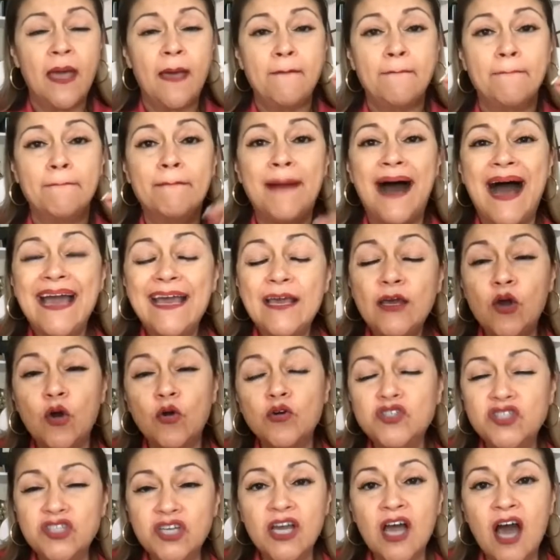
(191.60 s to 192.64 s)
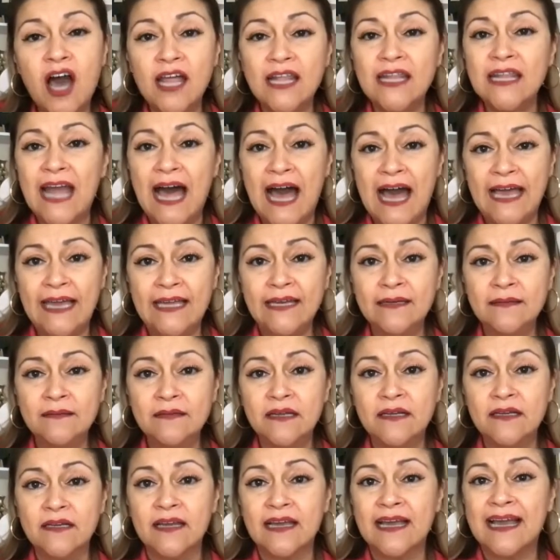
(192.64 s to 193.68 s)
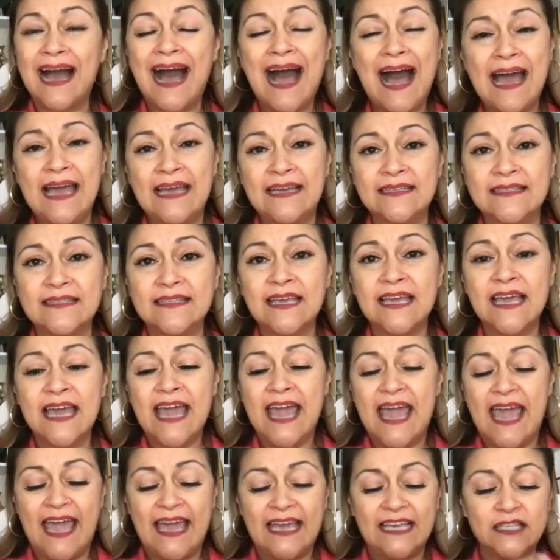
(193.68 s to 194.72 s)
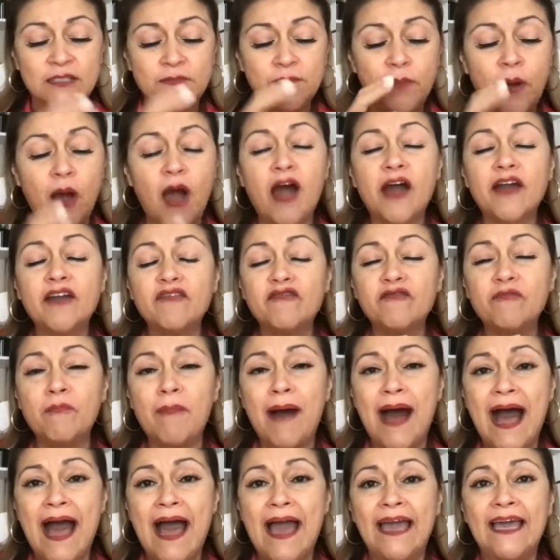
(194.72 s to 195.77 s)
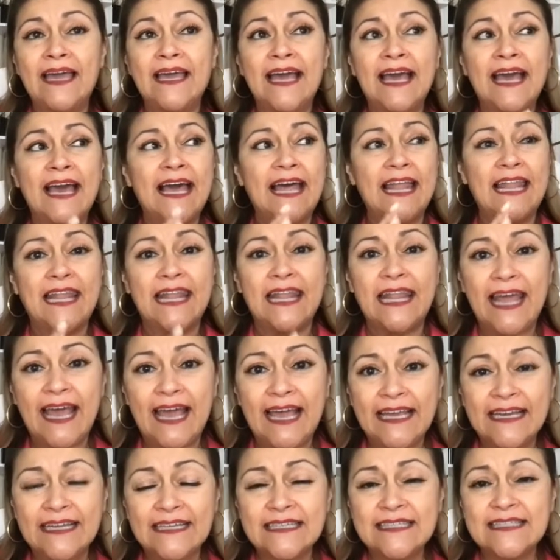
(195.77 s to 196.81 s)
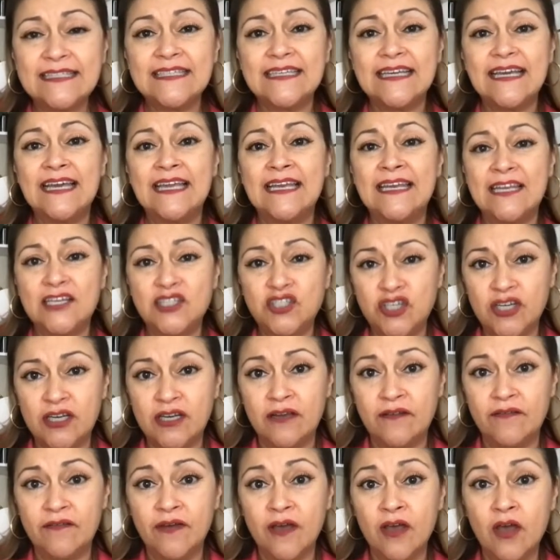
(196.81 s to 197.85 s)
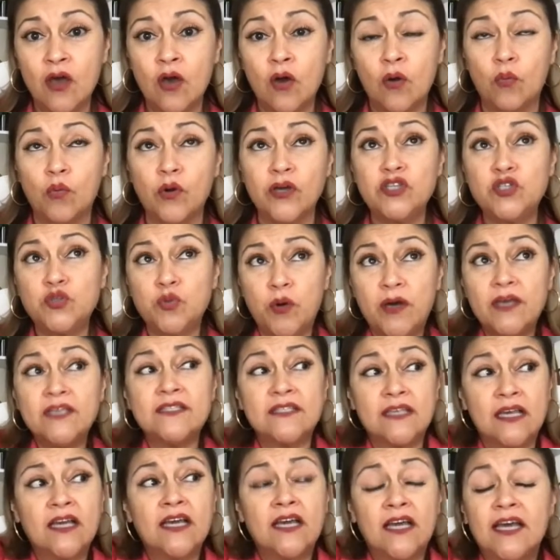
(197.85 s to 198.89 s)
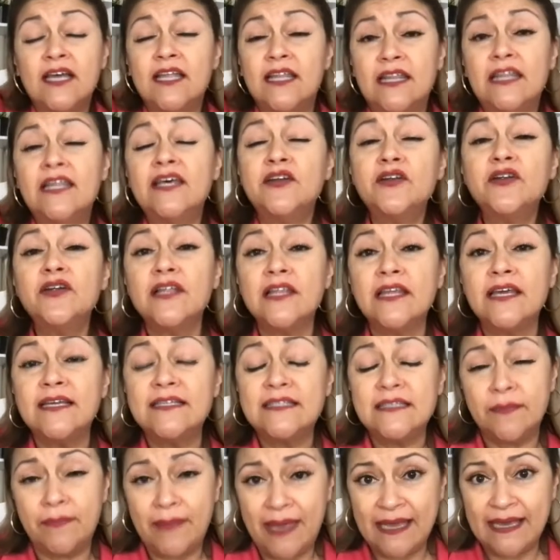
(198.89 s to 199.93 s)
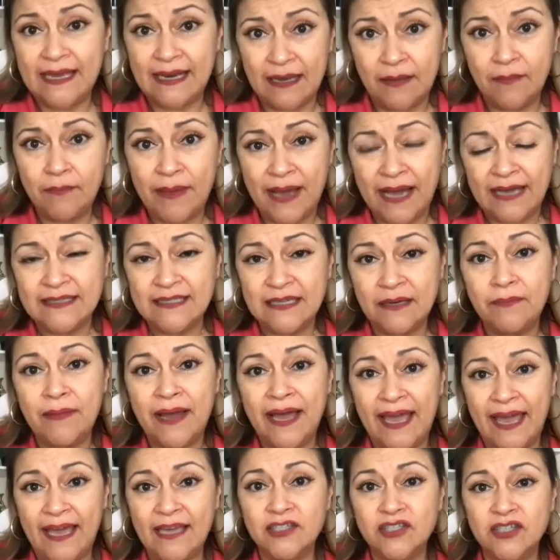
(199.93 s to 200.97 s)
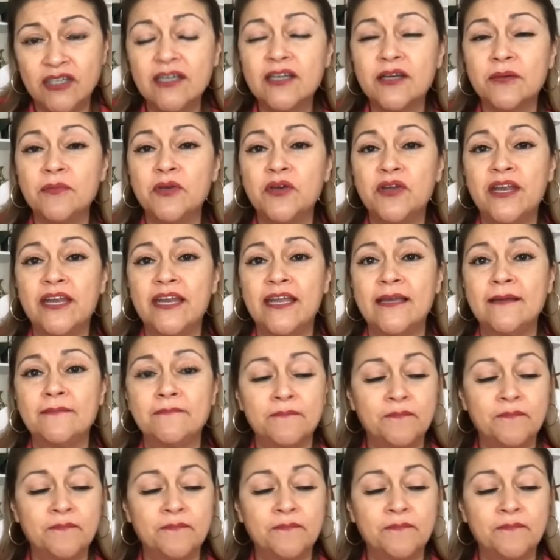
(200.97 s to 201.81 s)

My coaching online, guys, is part of my latest initiative, which was literally to make an impact in my agent community.